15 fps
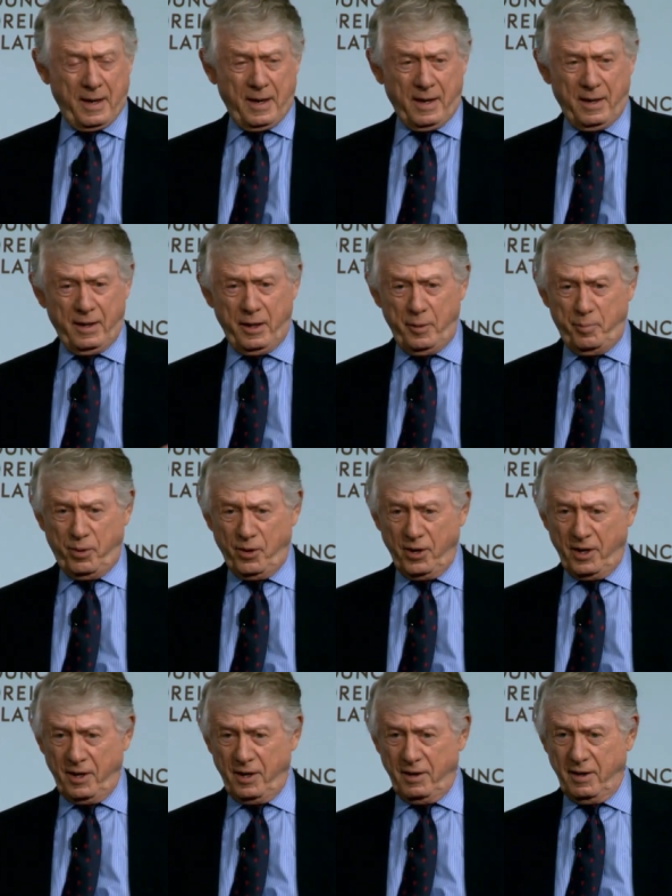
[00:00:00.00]
And they put
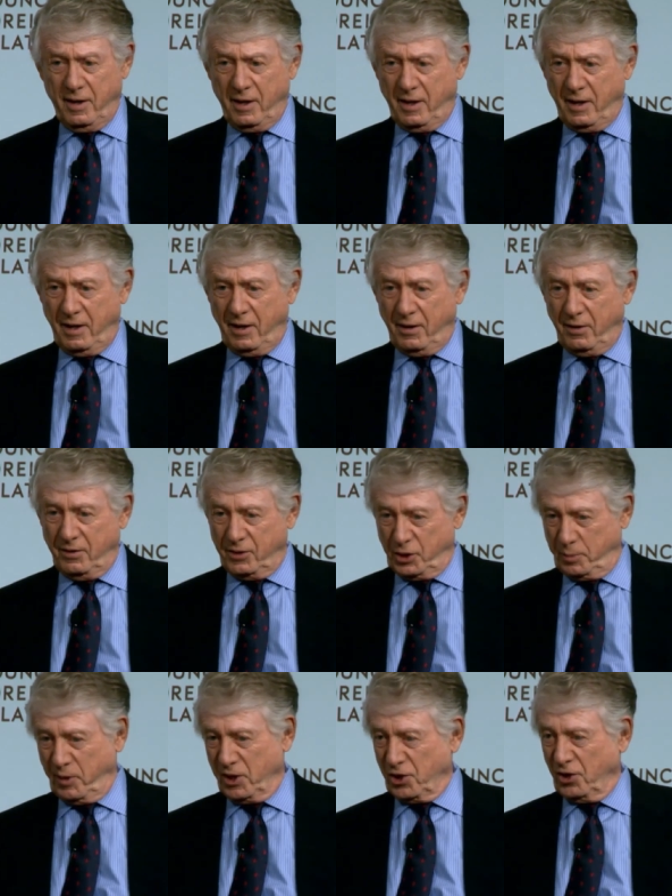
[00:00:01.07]
in a
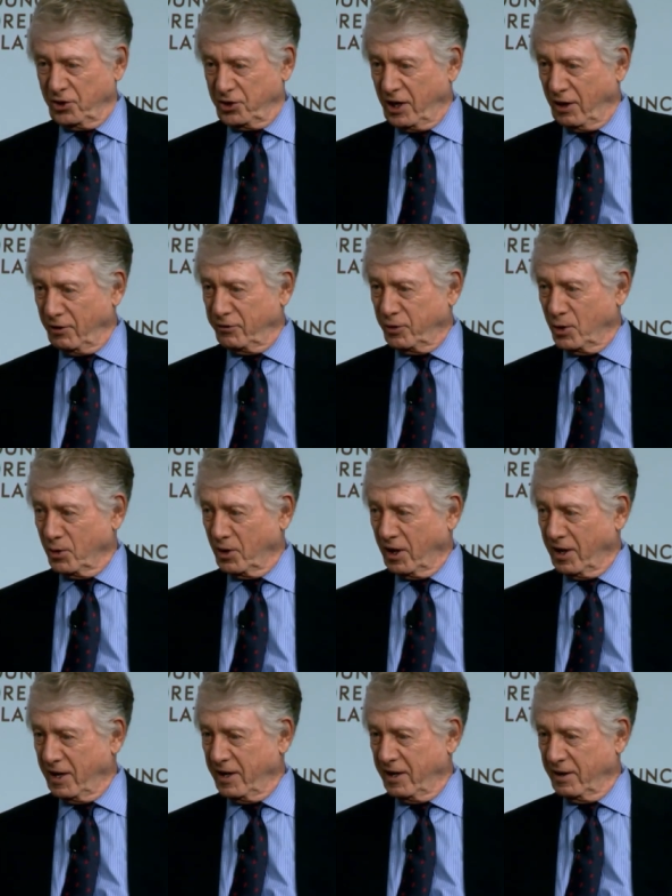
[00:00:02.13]
special telephone
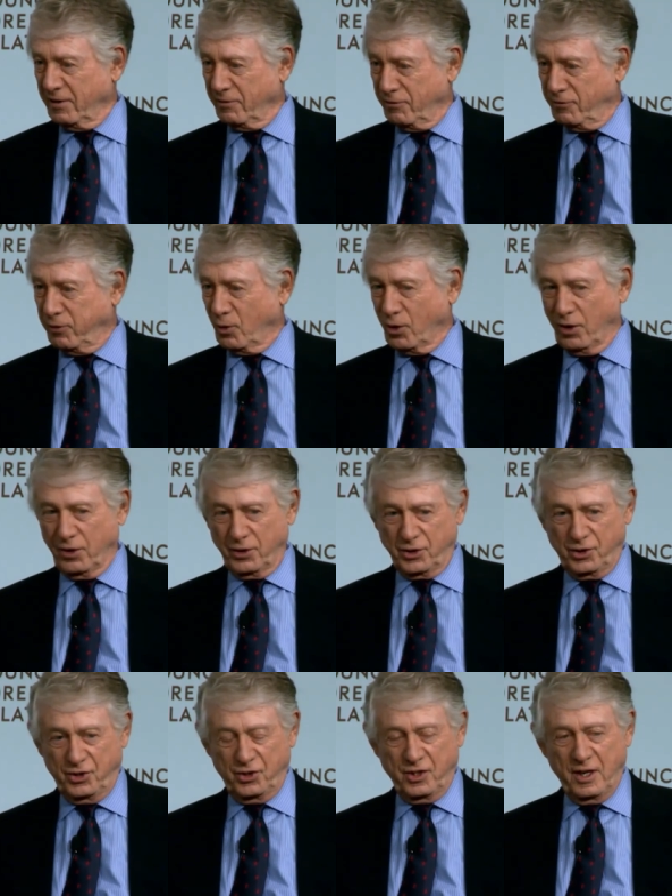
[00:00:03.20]
line for
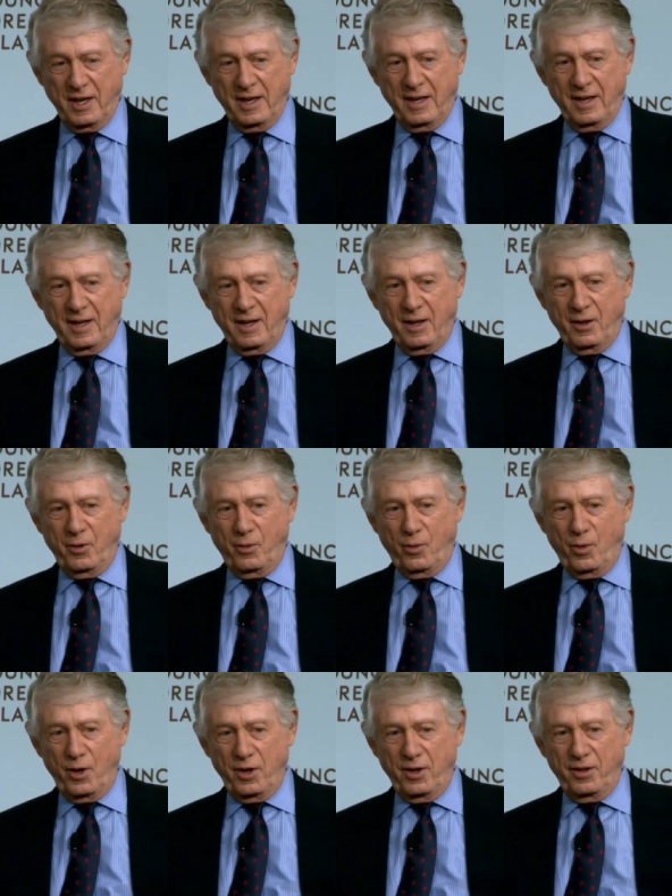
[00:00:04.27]
us
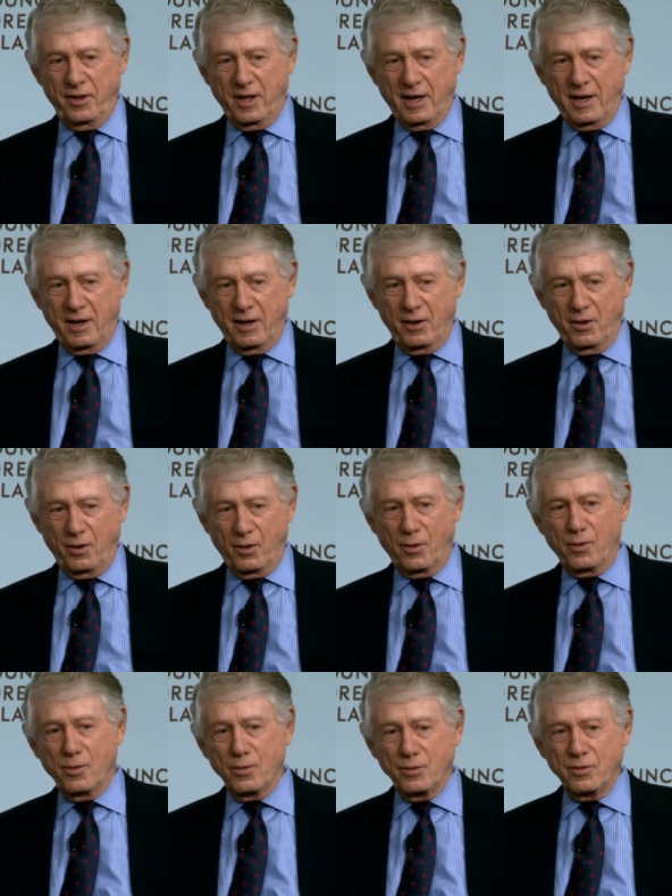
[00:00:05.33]
with our
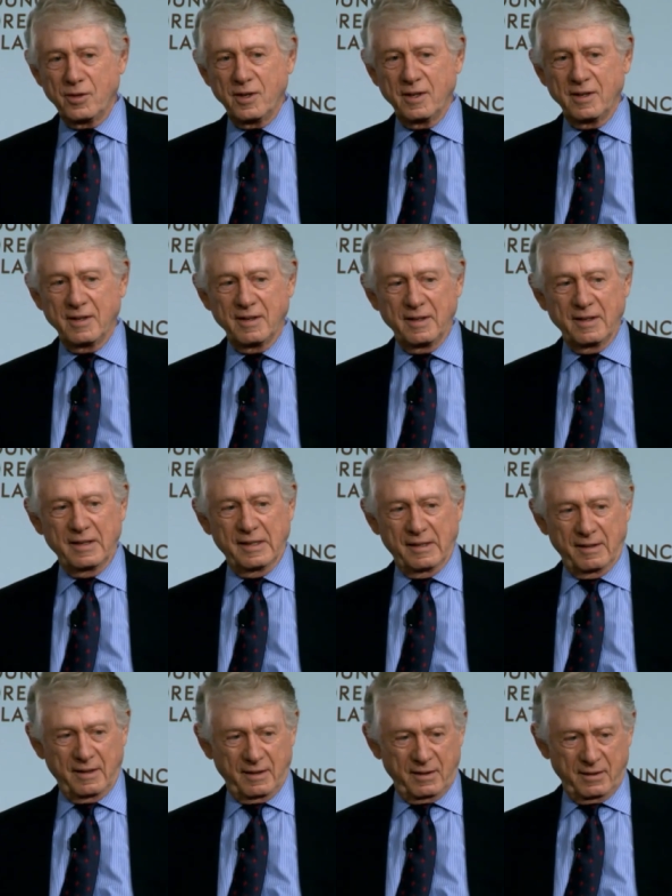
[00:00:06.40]
own
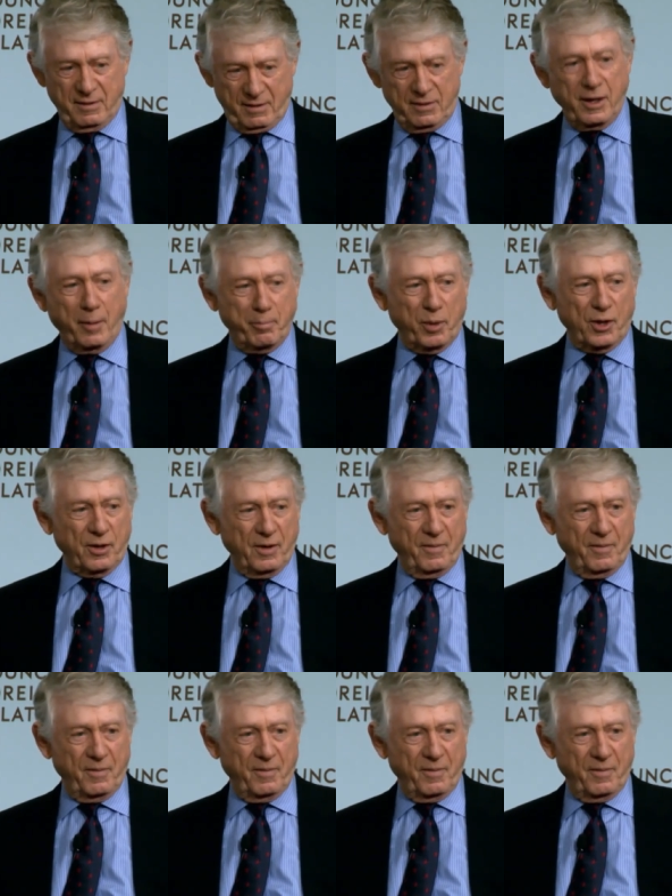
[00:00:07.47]
number